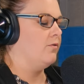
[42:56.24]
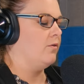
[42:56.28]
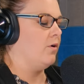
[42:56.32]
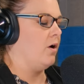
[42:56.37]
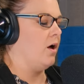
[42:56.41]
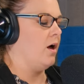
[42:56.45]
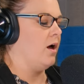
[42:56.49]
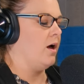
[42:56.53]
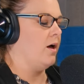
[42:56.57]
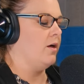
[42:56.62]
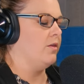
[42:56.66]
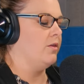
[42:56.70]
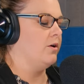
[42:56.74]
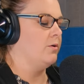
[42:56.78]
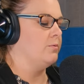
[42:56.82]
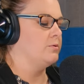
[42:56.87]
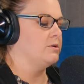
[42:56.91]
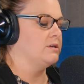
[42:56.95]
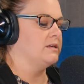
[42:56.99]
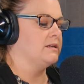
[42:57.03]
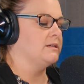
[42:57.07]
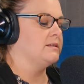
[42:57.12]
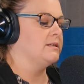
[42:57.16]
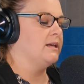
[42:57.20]
They're
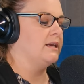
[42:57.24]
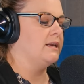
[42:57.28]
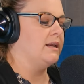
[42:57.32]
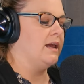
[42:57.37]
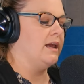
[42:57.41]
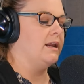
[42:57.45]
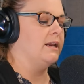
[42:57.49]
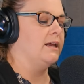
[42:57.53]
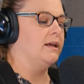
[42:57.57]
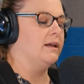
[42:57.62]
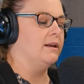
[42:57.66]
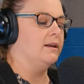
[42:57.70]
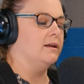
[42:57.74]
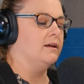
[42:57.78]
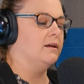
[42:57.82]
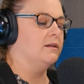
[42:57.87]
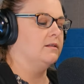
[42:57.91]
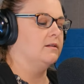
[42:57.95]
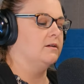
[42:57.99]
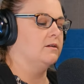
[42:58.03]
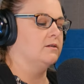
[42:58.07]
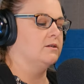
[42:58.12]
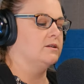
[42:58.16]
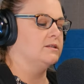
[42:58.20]

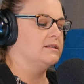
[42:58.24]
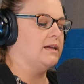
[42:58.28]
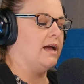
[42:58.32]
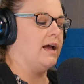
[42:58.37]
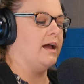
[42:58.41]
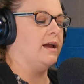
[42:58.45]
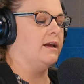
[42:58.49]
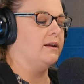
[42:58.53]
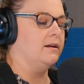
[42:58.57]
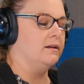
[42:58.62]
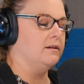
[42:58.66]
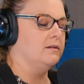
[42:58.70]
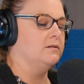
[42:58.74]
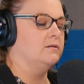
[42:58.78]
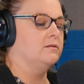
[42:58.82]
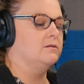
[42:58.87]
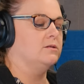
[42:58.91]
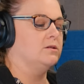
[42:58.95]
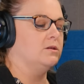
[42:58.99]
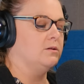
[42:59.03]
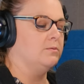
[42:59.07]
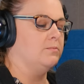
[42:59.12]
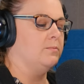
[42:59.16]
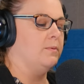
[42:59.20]
designed
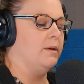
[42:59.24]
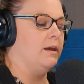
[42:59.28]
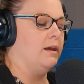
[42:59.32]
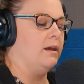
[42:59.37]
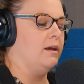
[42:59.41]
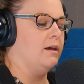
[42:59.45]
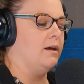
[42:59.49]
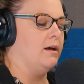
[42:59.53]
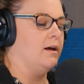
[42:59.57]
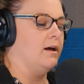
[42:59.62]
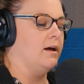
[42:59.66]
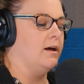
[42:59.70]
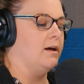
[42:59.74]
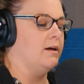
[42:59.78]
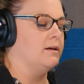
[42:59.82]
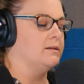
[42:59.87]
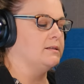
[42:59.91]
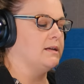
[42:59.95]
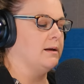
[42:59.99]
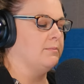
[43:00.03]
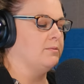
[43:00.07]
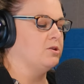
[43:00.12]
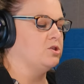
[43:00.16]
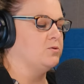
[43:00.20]
to be
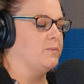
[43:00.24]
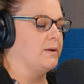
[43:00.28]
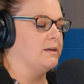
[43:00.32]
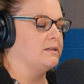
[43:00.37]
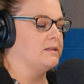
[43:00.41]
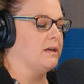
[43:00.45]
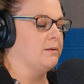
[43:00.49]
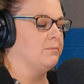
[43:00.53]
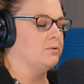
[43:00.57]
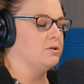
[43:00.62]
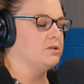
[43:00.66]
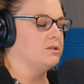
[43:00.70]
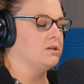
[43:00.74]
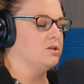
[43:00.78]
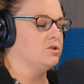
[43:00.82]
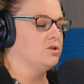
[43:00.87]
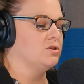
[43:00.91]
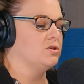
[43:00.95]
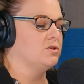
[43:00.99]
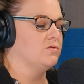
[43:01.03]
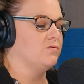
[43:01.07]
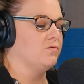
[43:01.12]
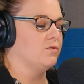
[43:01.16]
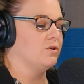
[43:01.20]
established baseline
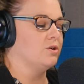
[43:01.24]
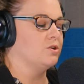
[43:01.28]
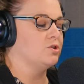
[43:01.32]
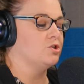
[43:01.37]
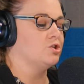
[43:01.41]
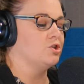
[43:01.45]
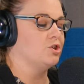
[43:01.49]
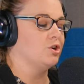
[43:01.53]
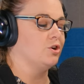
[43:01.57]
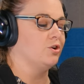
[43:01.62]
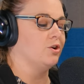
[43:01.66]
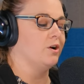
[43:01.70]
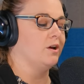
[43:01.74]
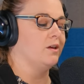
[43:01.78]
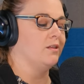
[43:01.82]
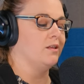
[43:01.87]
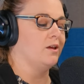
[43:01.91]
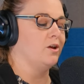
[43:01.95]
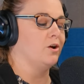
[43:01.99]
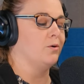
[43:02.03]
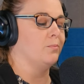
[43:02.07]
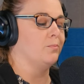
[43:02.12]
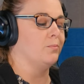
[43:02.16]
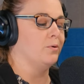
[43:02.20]
procedures for ensuring
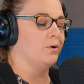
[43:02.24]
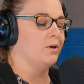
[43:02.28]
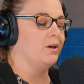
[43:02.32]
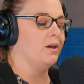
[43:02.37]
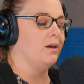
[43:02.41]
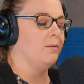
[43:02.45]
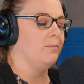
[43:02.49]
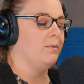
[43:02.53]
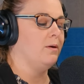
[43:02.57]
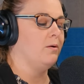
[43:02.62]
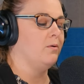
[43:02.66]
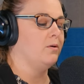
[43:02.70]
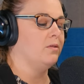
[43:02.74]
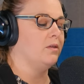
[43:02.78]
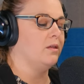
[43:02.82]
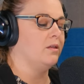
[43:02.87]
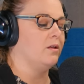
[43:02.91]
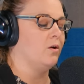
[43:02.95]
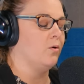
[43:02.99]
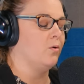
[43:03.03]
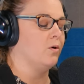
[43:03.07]
that your bookkeeping within the